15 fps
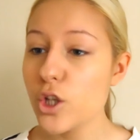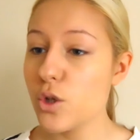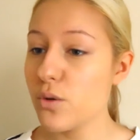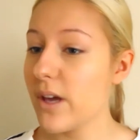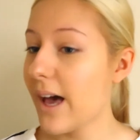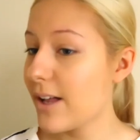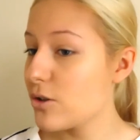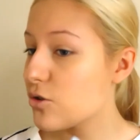You
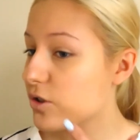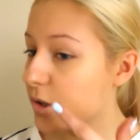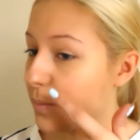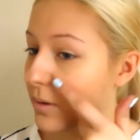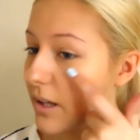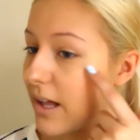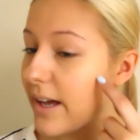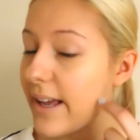can just
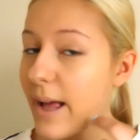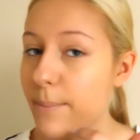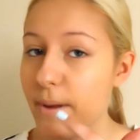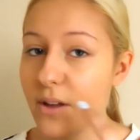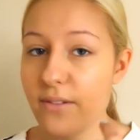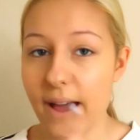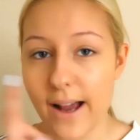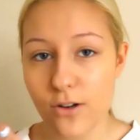apply a
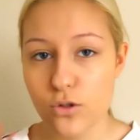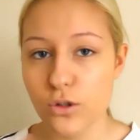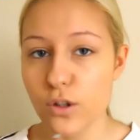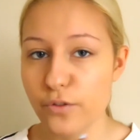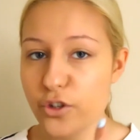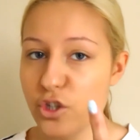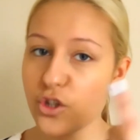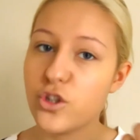bit of extra
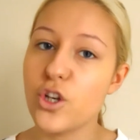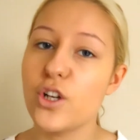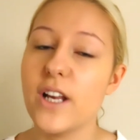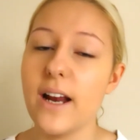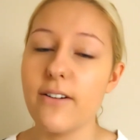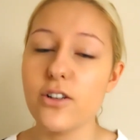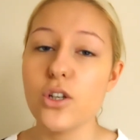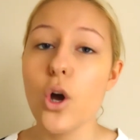coverage to certain
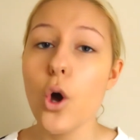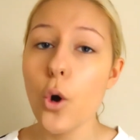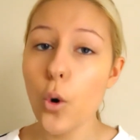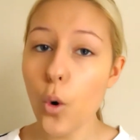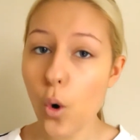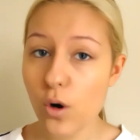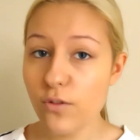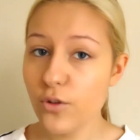areas,
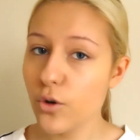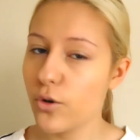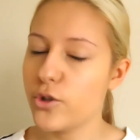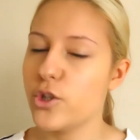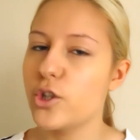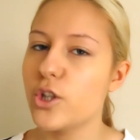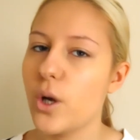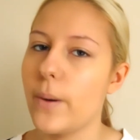or of
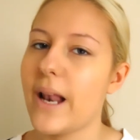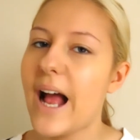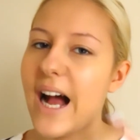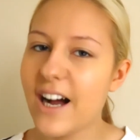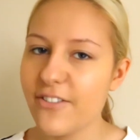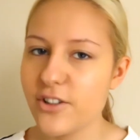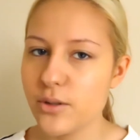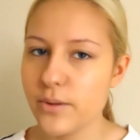course you can go in
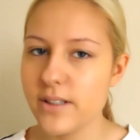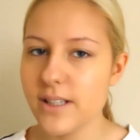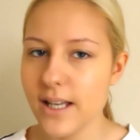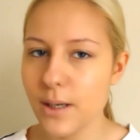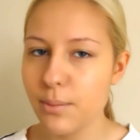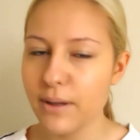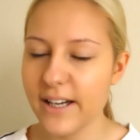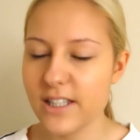afterwards
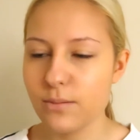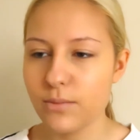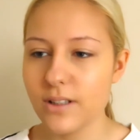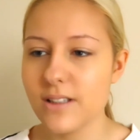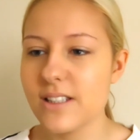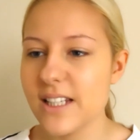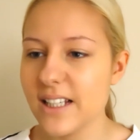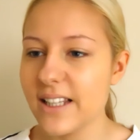and apply some
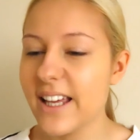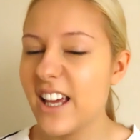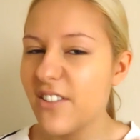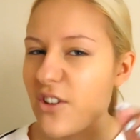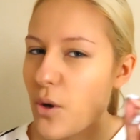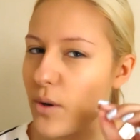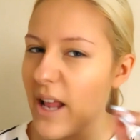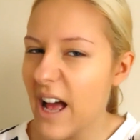concealer
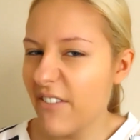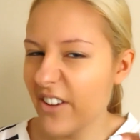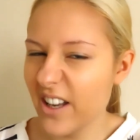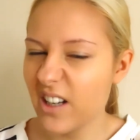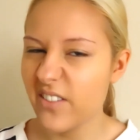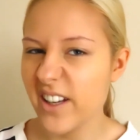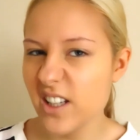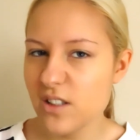if you only have
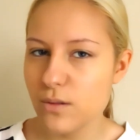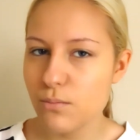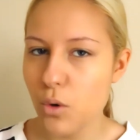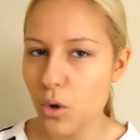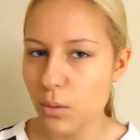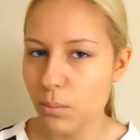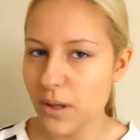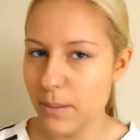kind of like
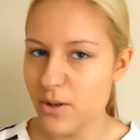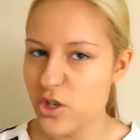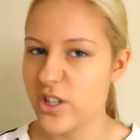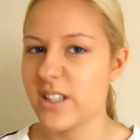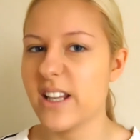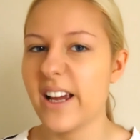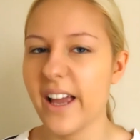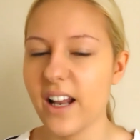small
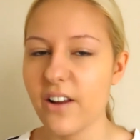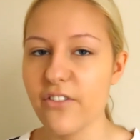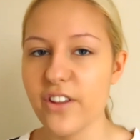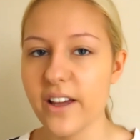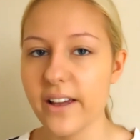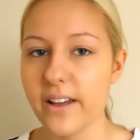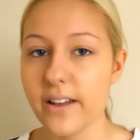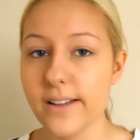blemishes and that kind of
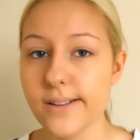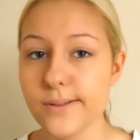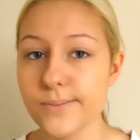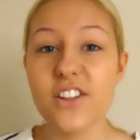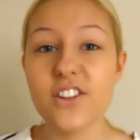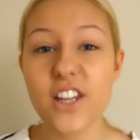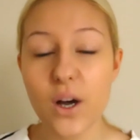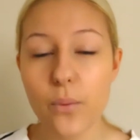thing.
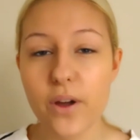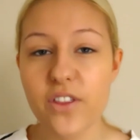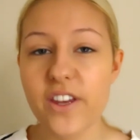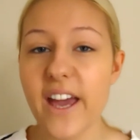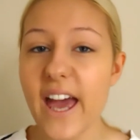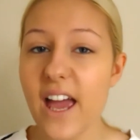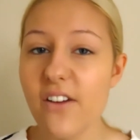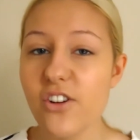That way
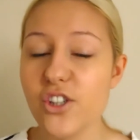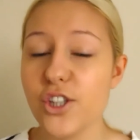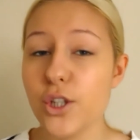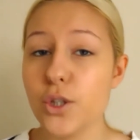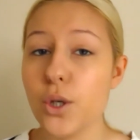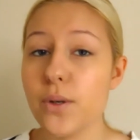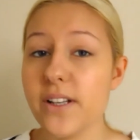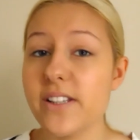the areas that you
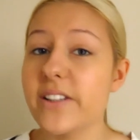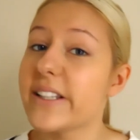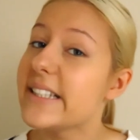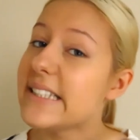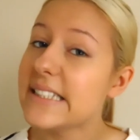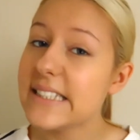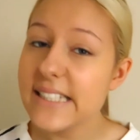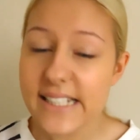don't necessarily
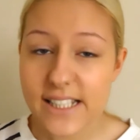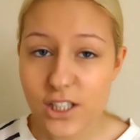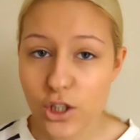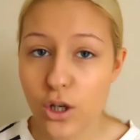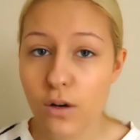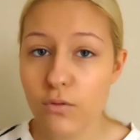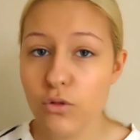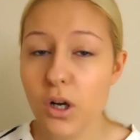need to
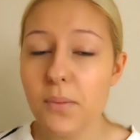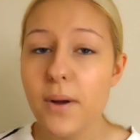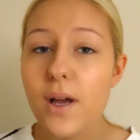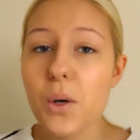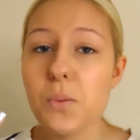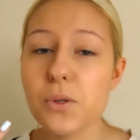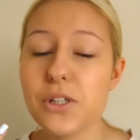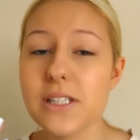cover up
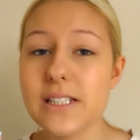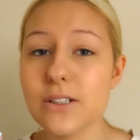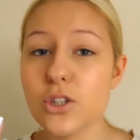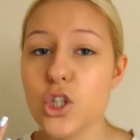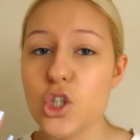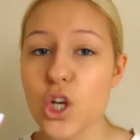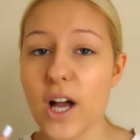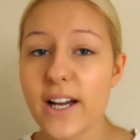will still
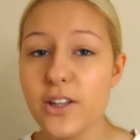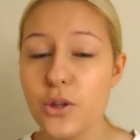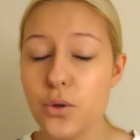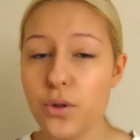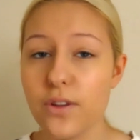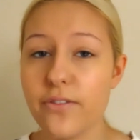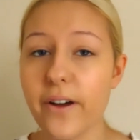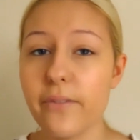shine
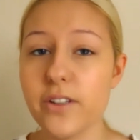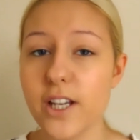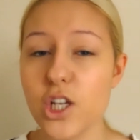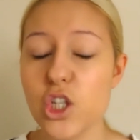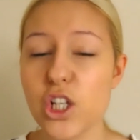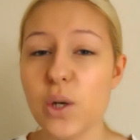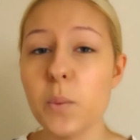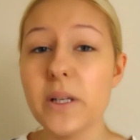through the
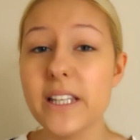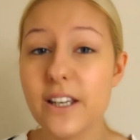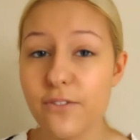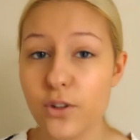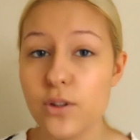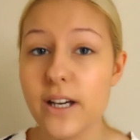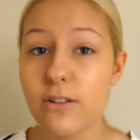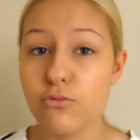foundation and give
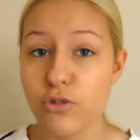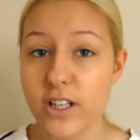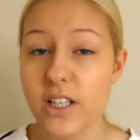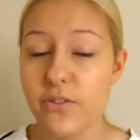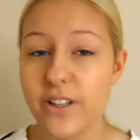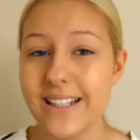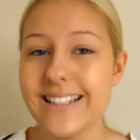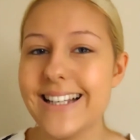you that really,
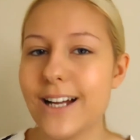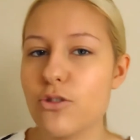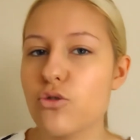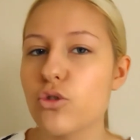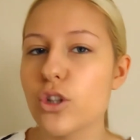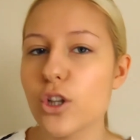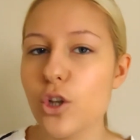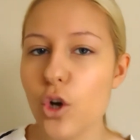really
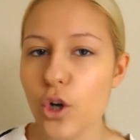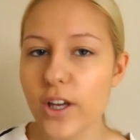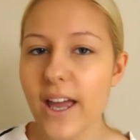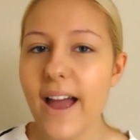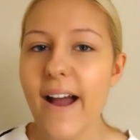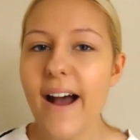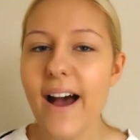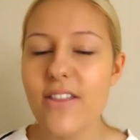natural look.
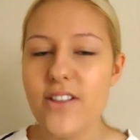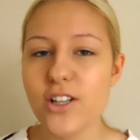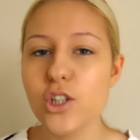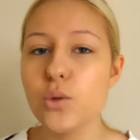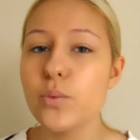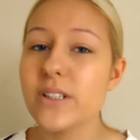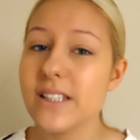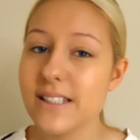And then
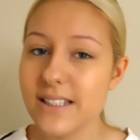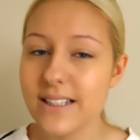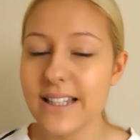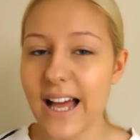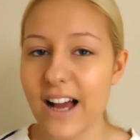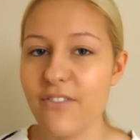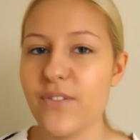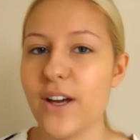you will still
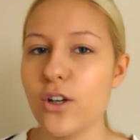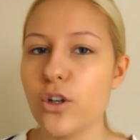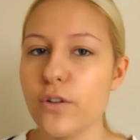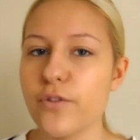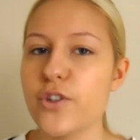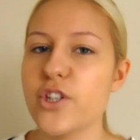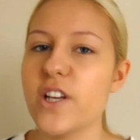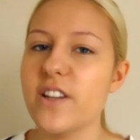have that
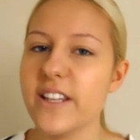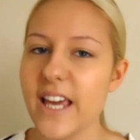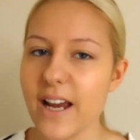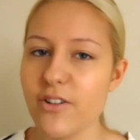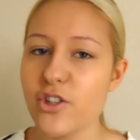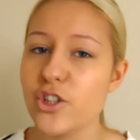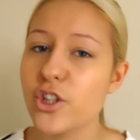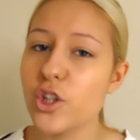coverage in the
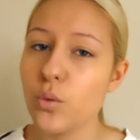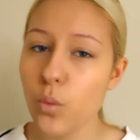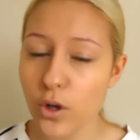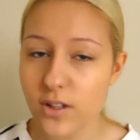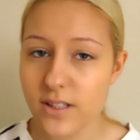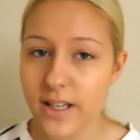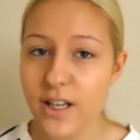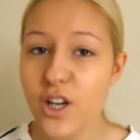areas that you
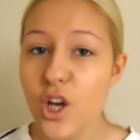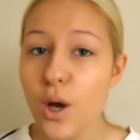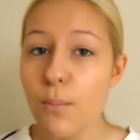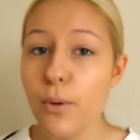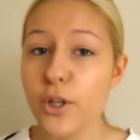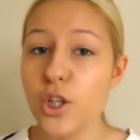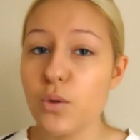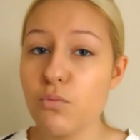want it,
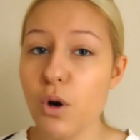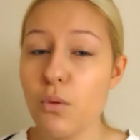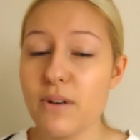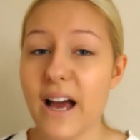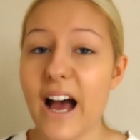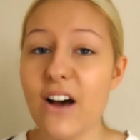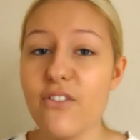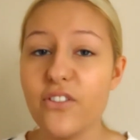but you won't
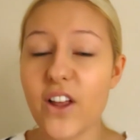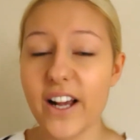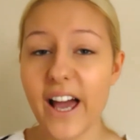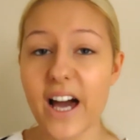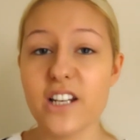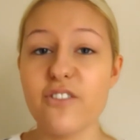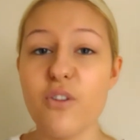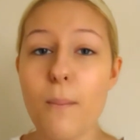have that
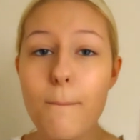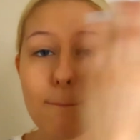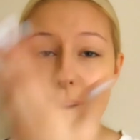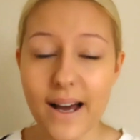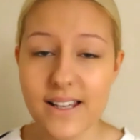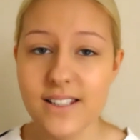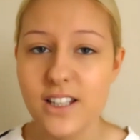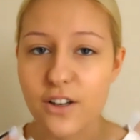kind of
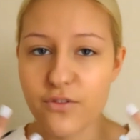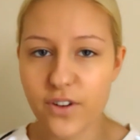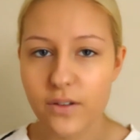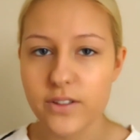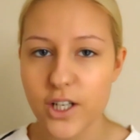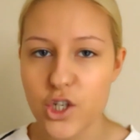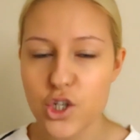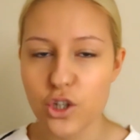mask of
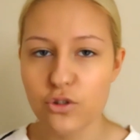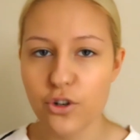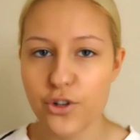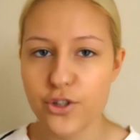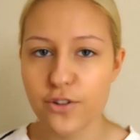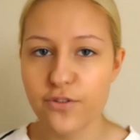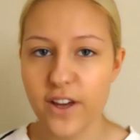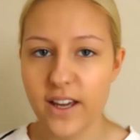foundation
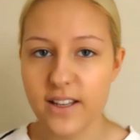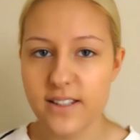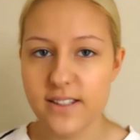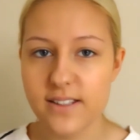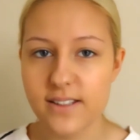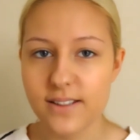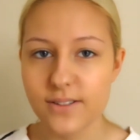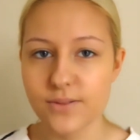across your face.